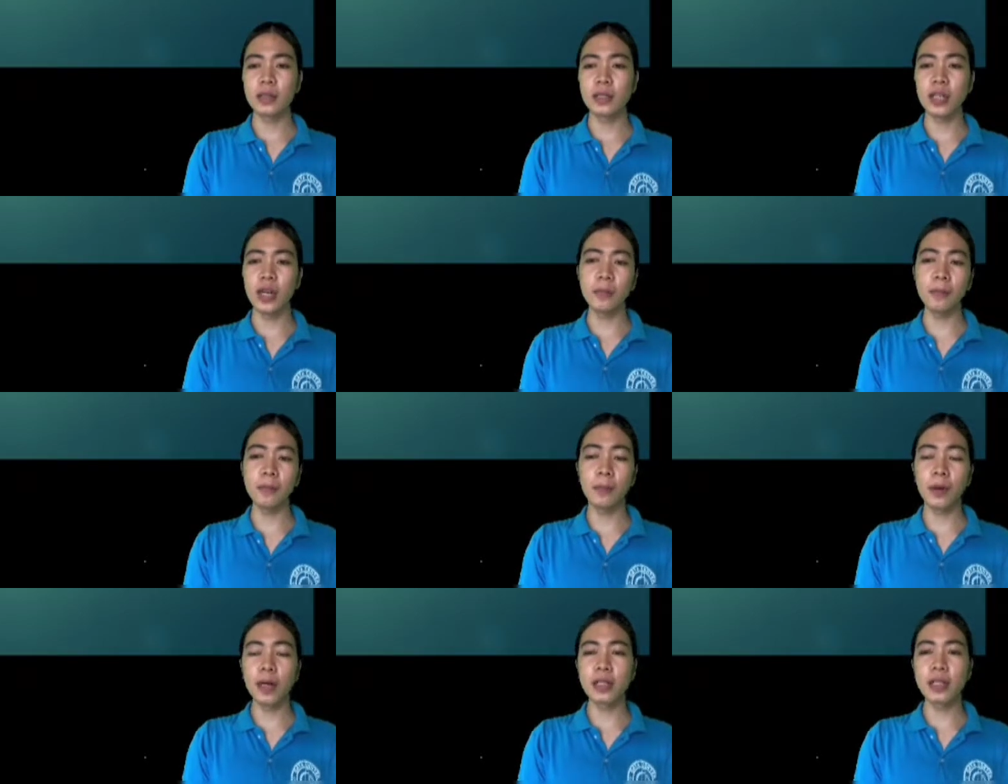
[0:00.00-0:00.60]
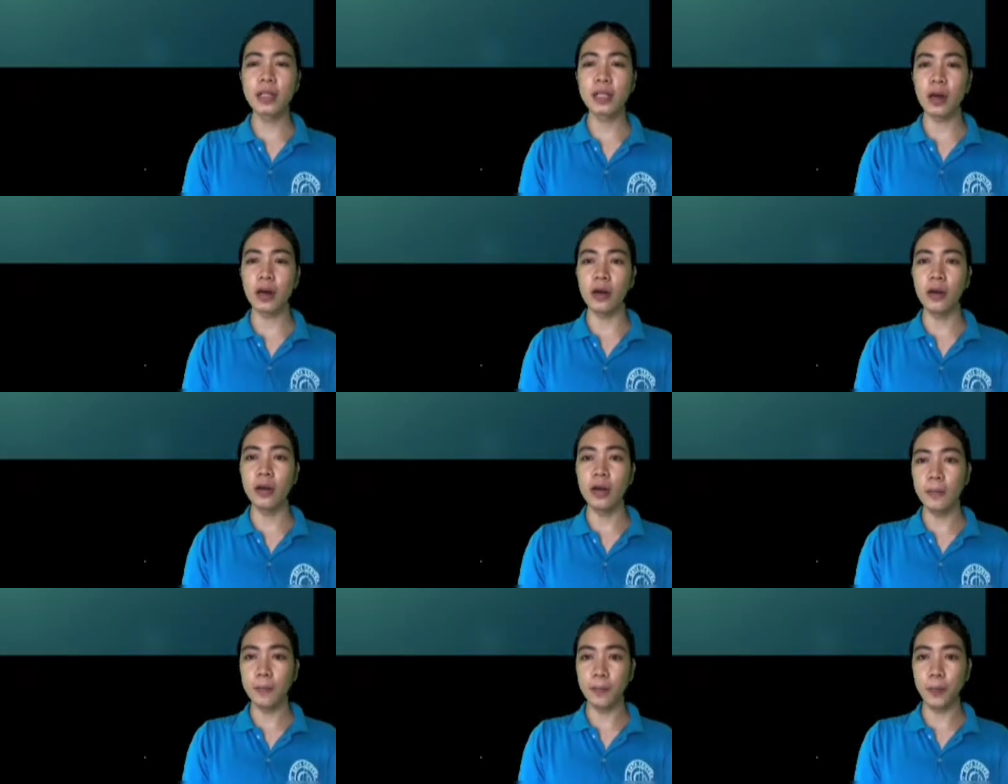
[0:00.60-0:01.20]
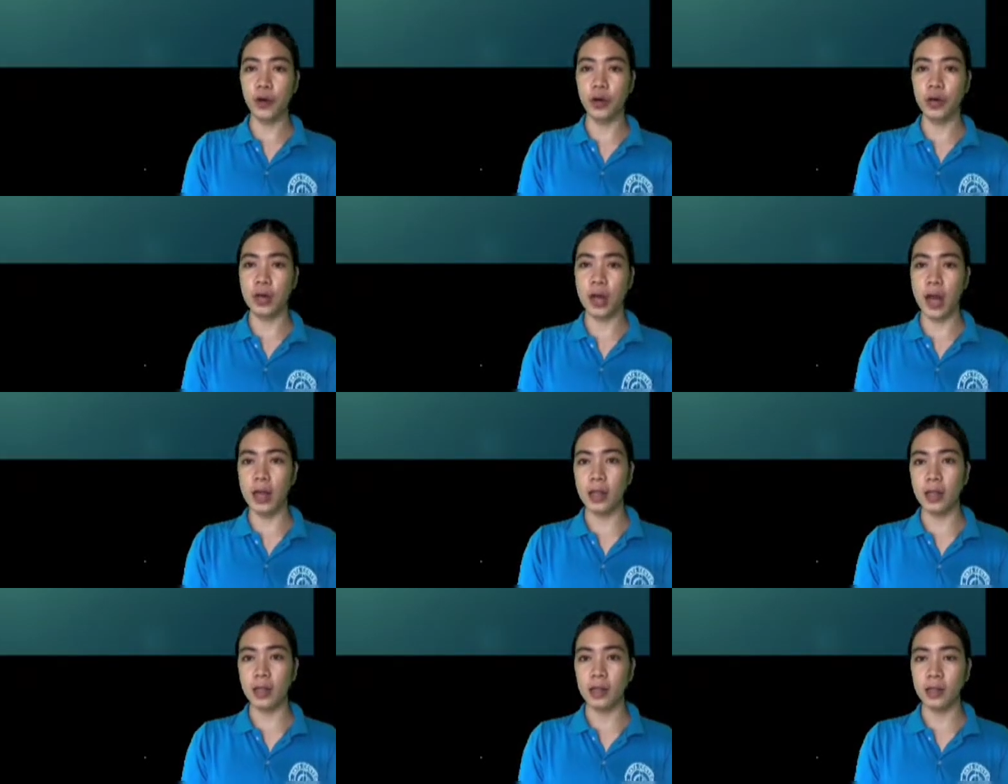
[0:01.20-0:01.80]
chatbots are
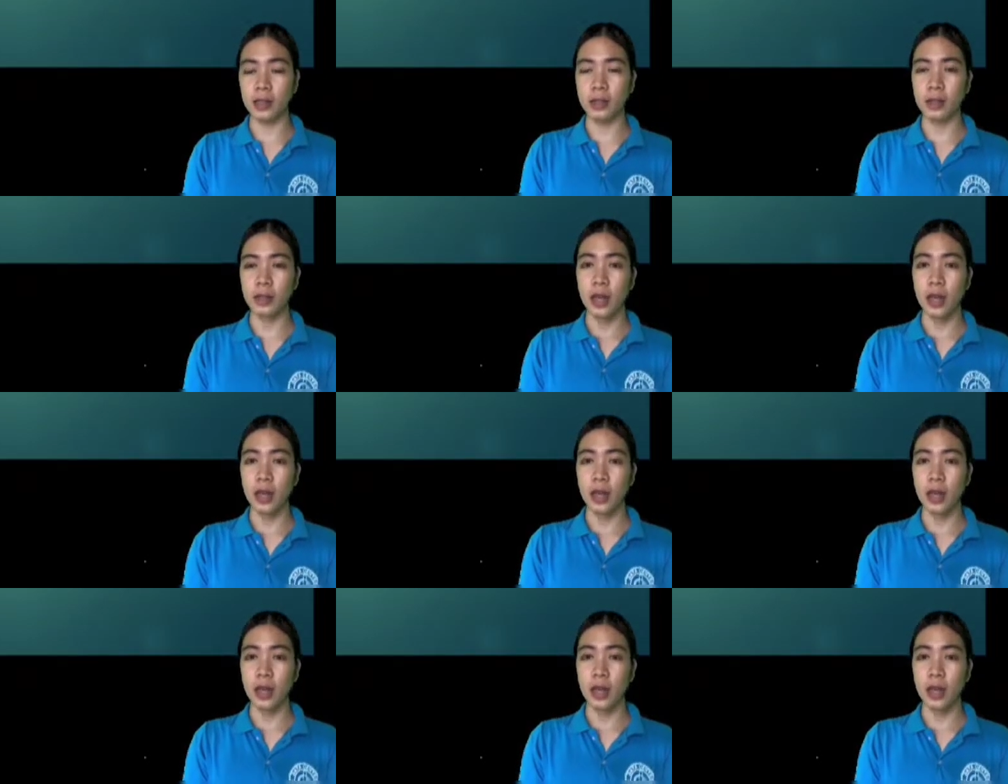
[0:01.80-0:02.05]
important?